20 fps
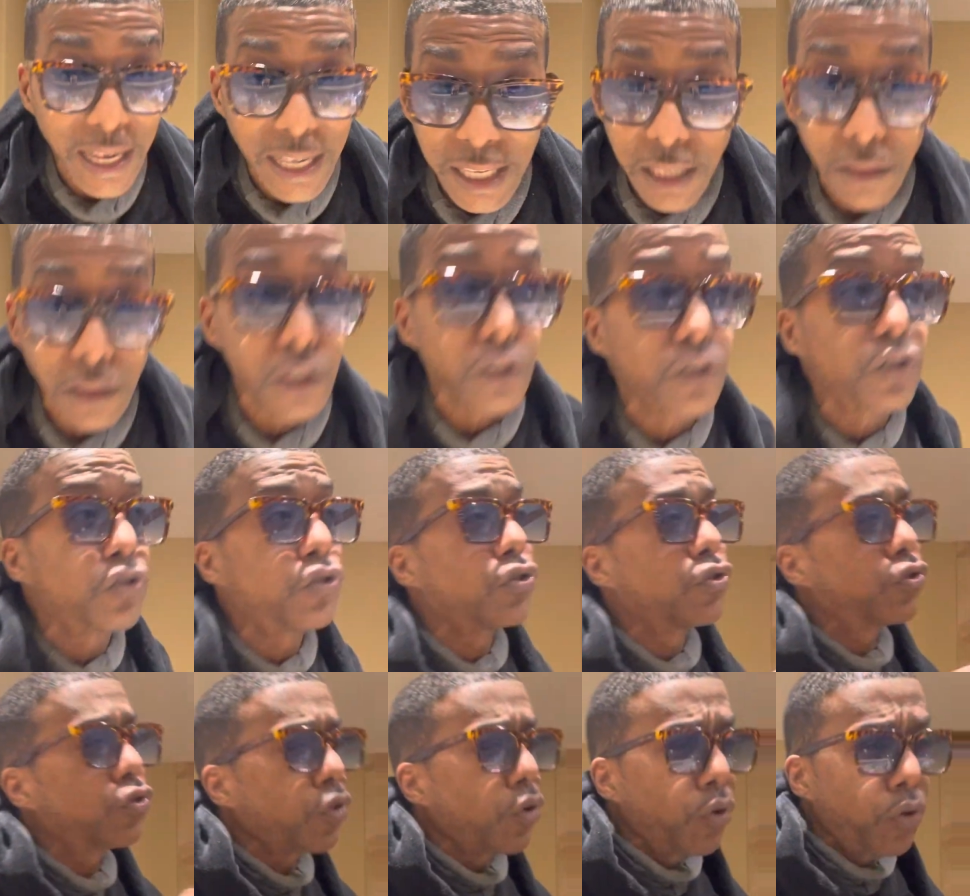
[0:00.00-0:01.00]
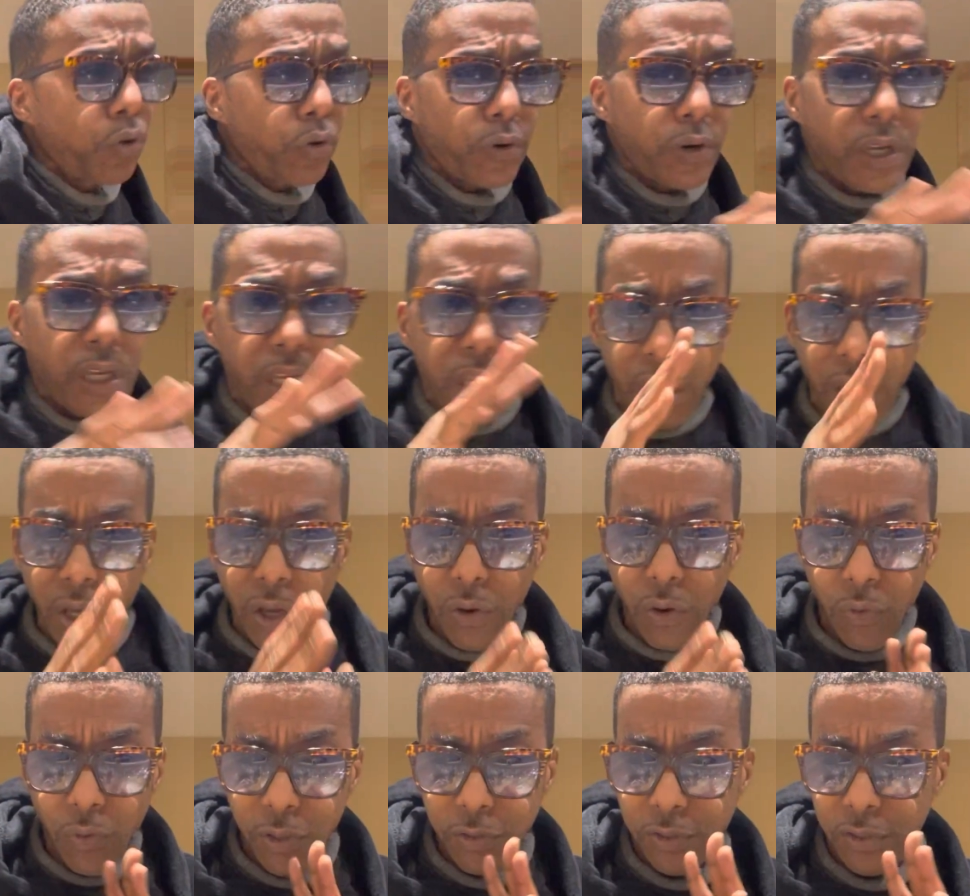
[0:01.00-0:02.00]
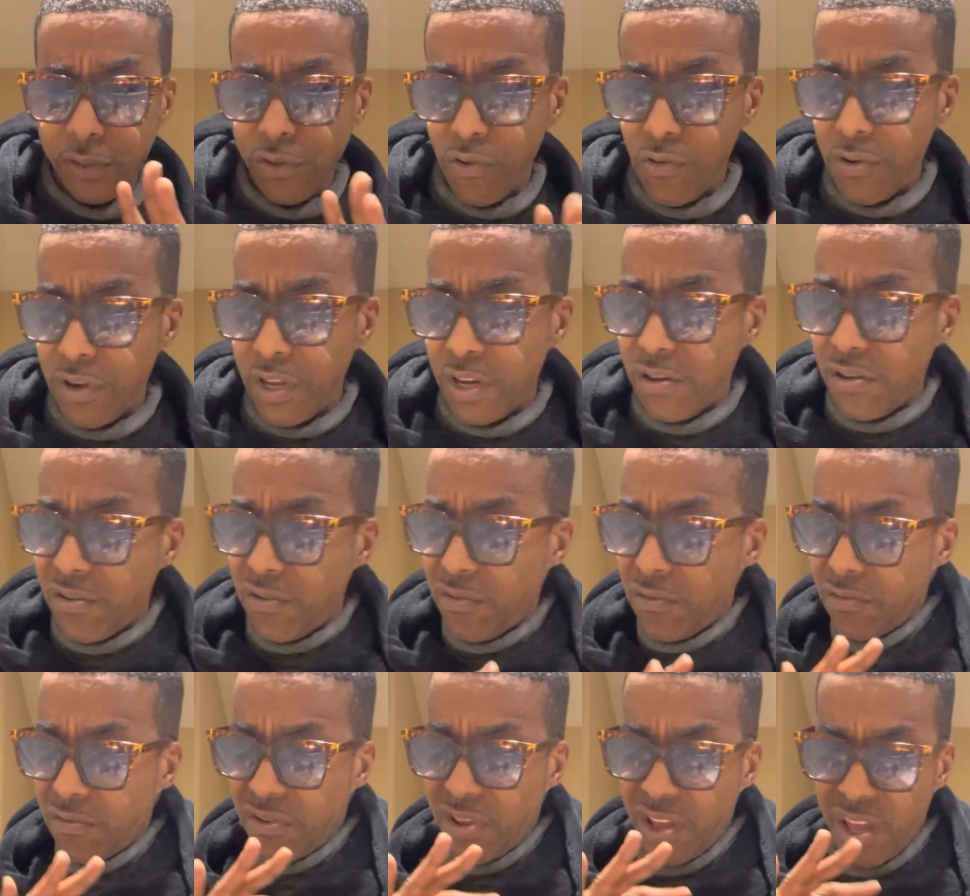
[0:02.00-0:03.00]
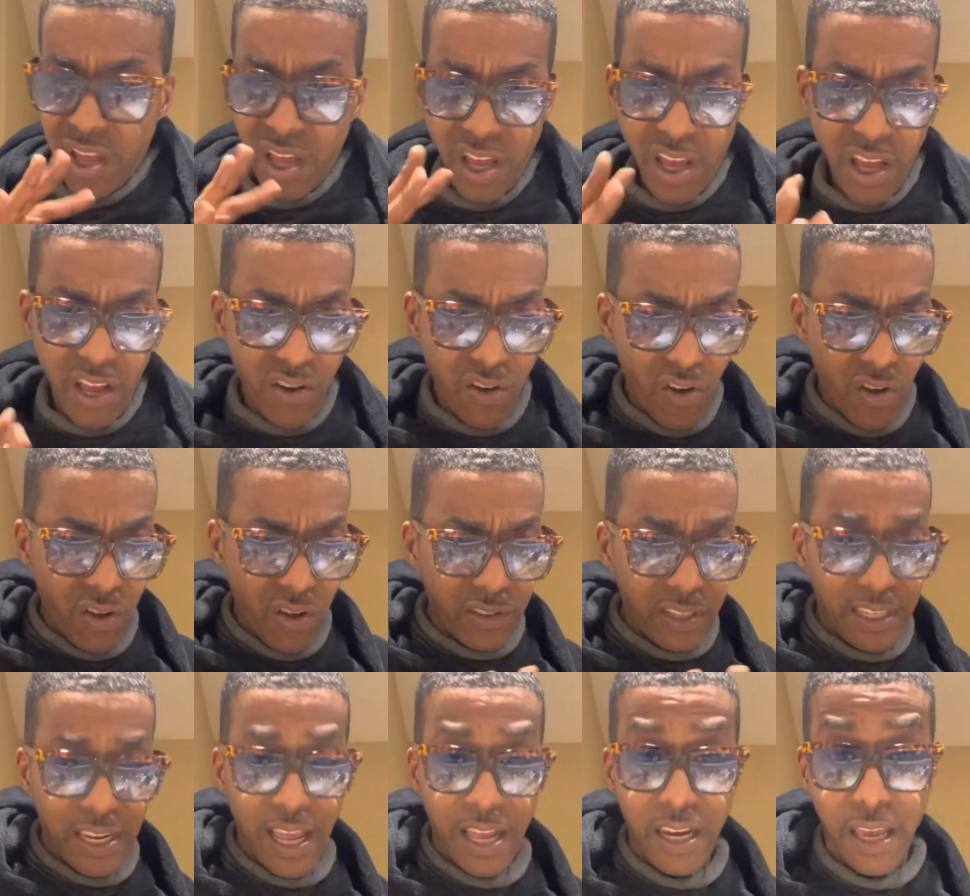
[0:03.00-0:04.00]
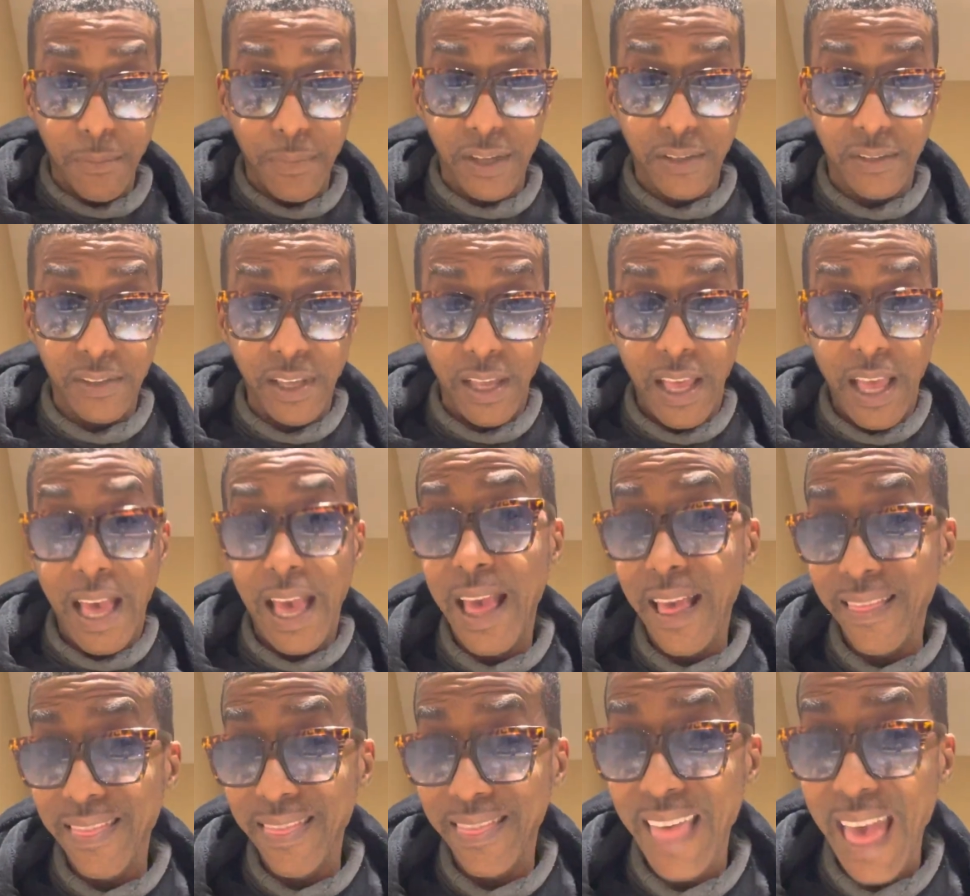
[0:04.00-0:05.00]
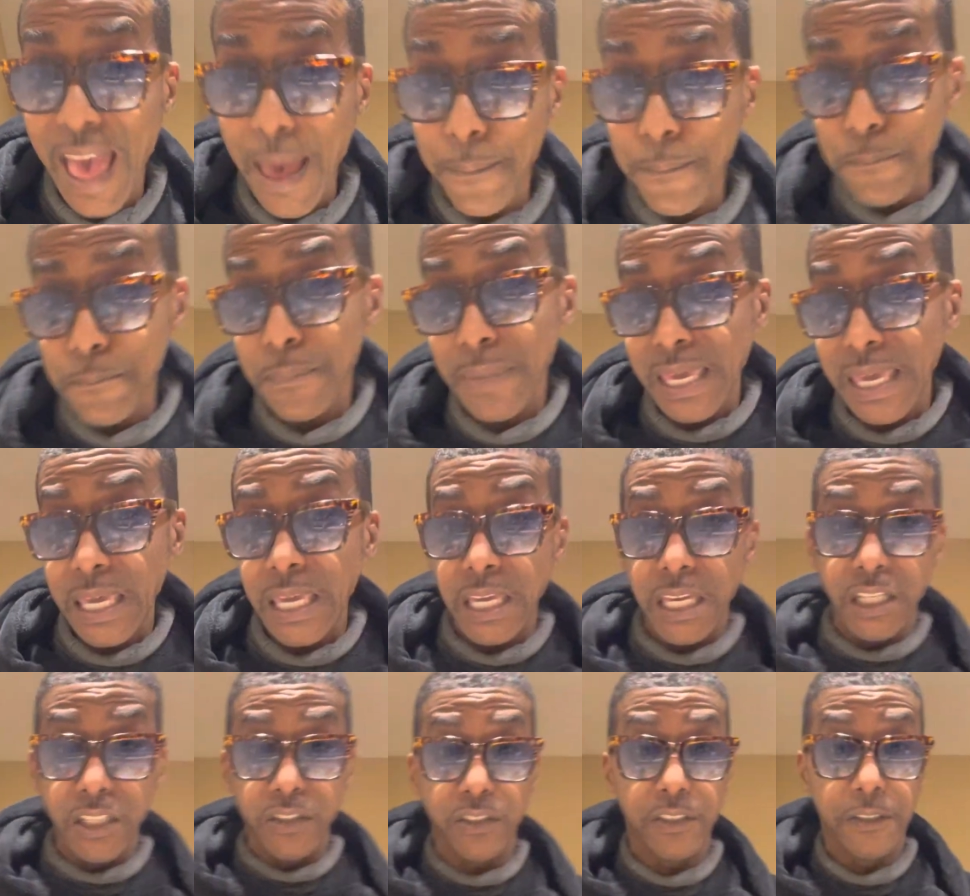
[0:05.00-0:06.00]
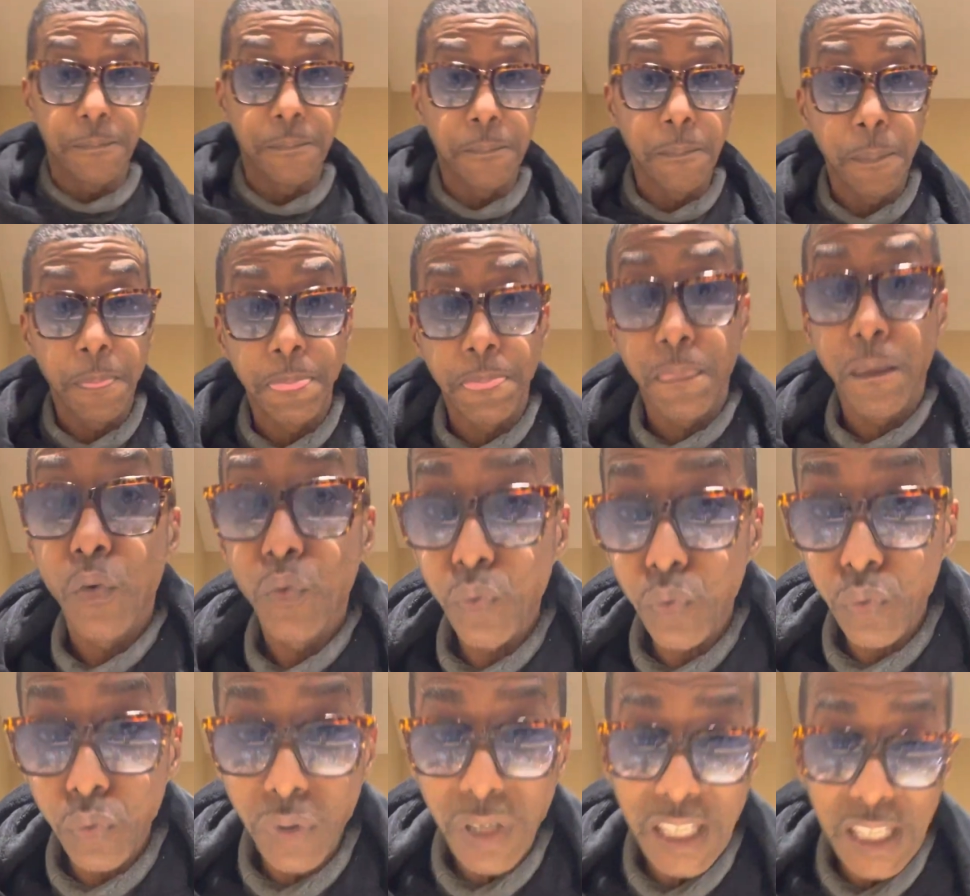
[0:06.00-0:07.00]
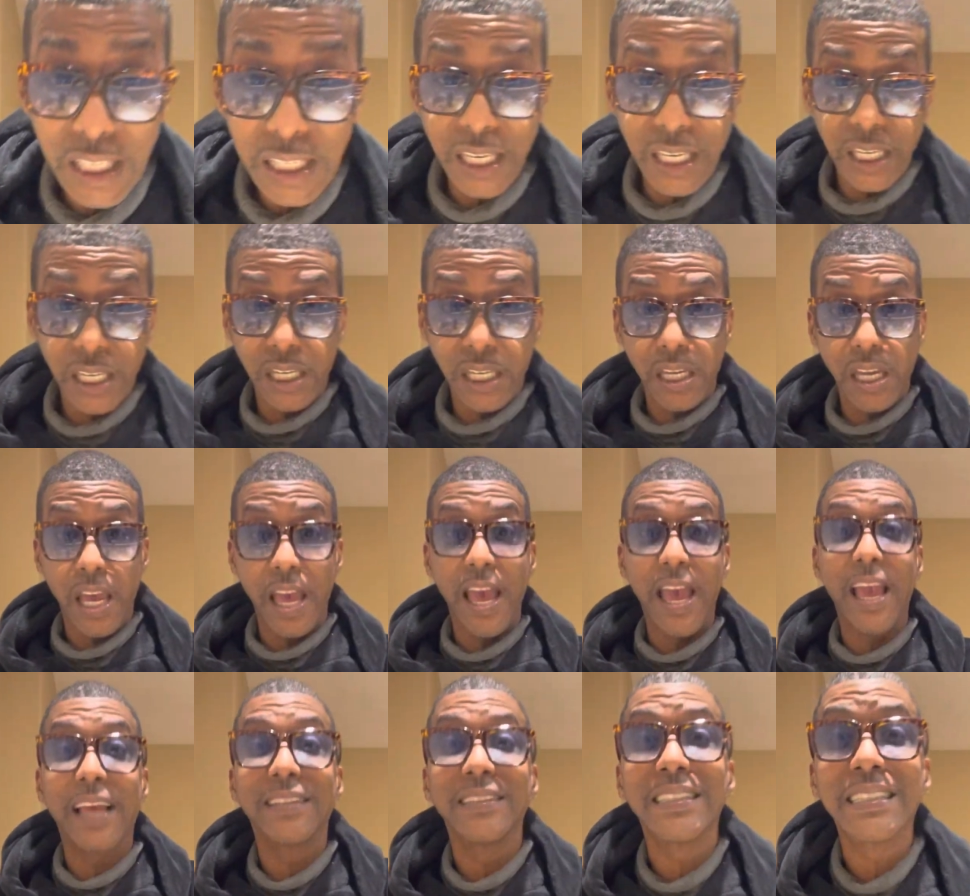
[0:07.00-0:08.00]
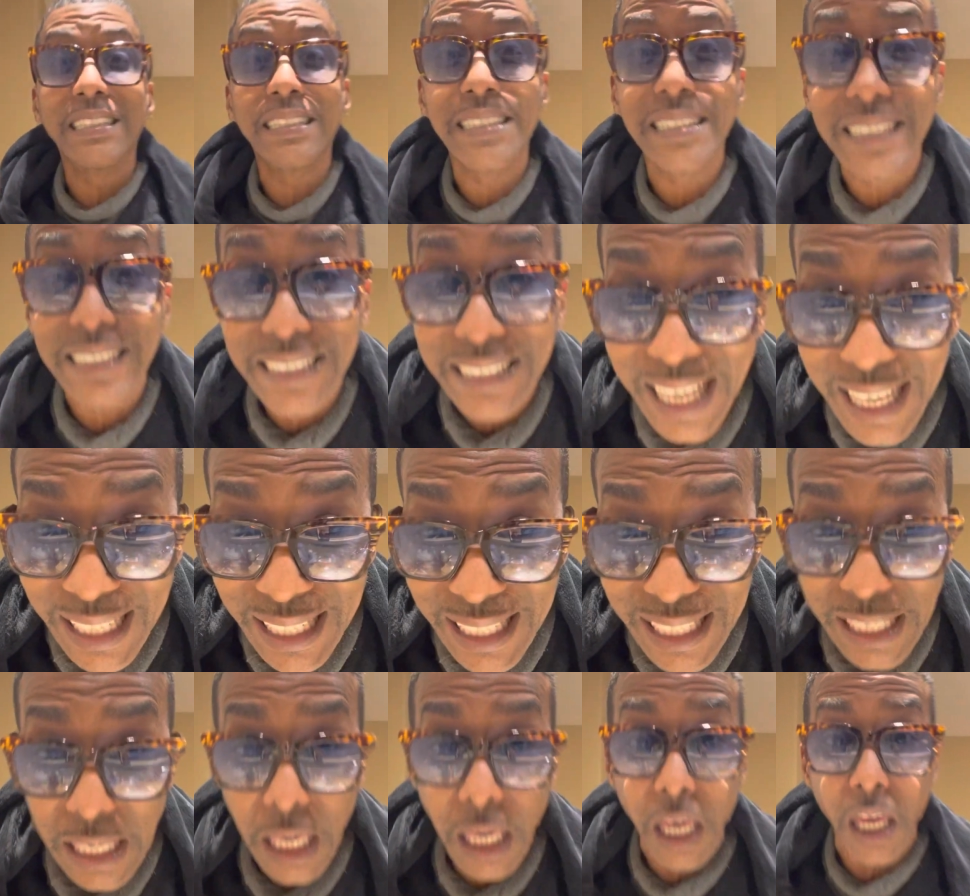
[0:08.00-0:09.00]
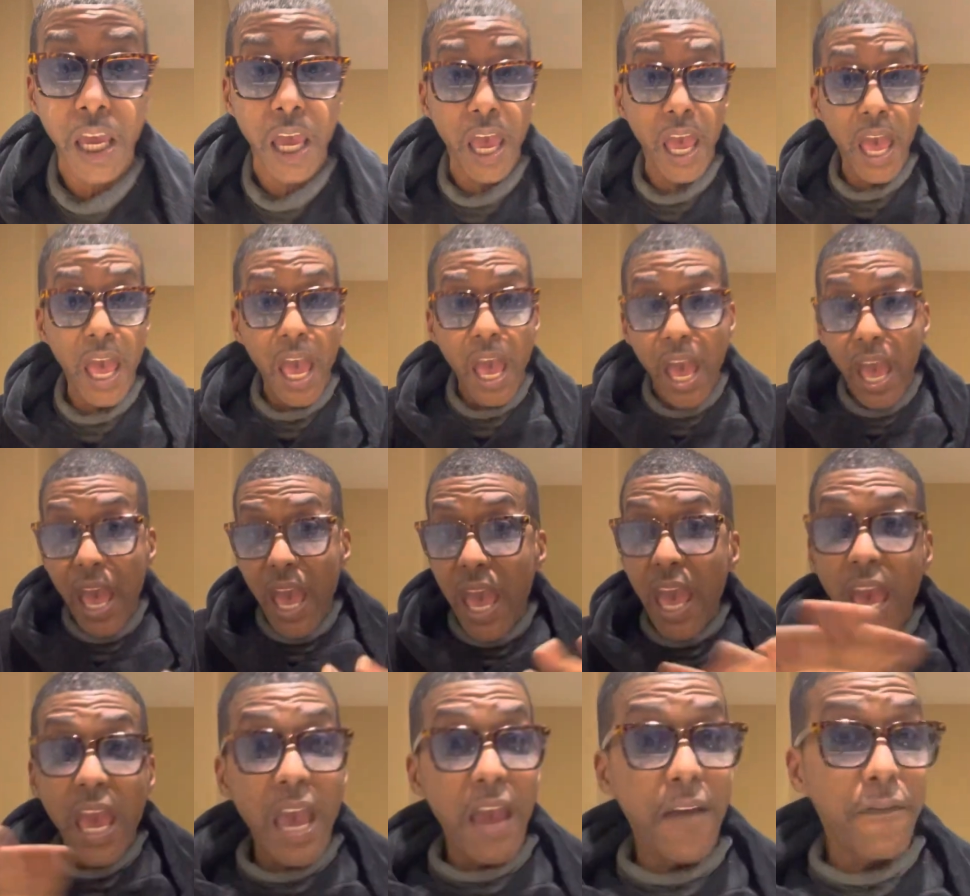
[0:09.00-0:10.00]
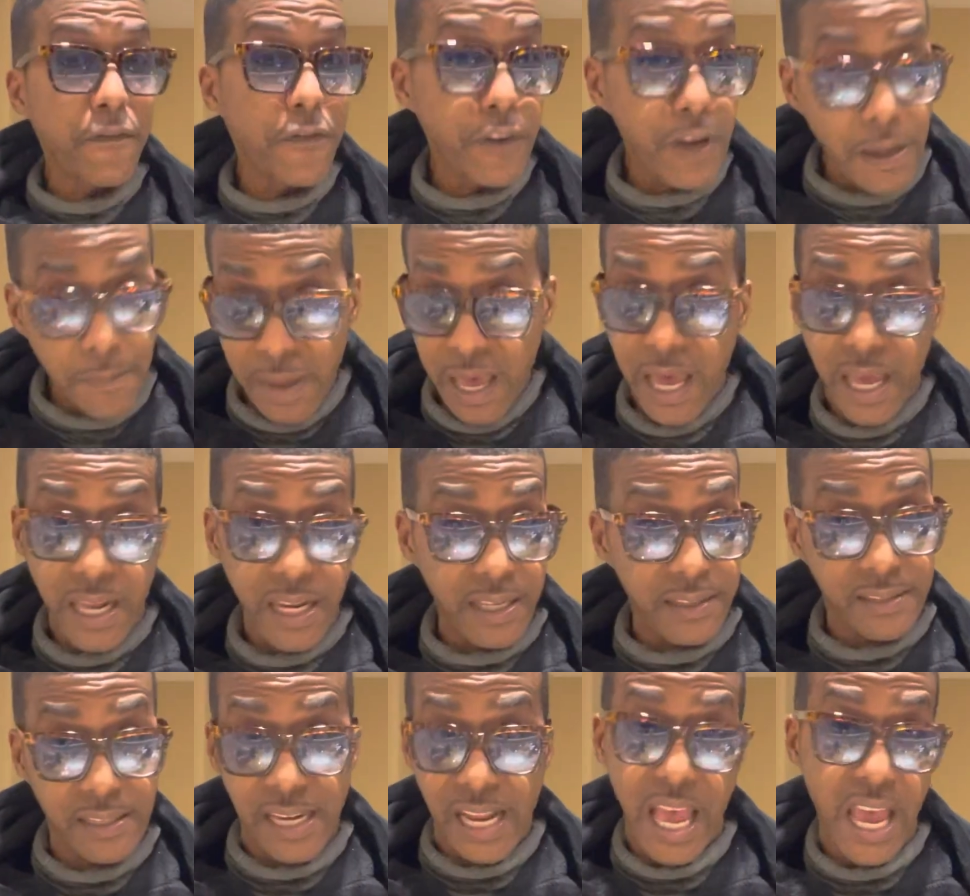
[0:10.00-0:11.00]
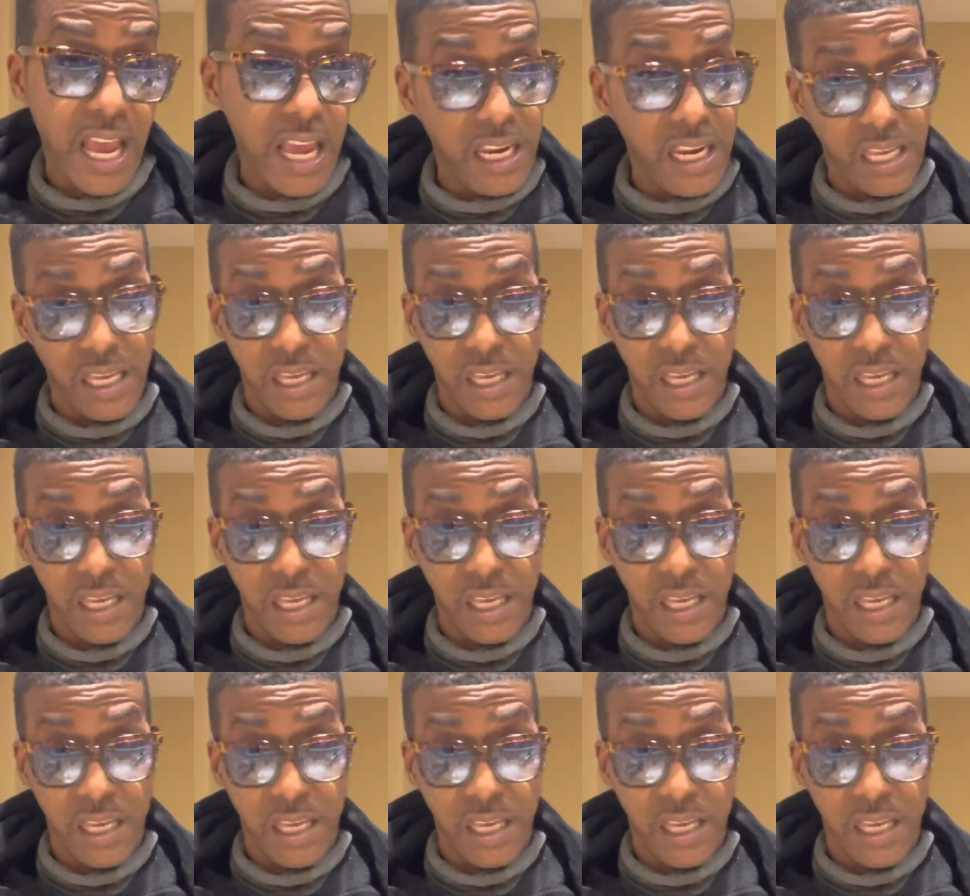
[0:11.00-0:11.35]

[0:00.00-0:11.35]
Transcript: get the story, what's going on, and all the dynamics. And that means reading and studying everybody's line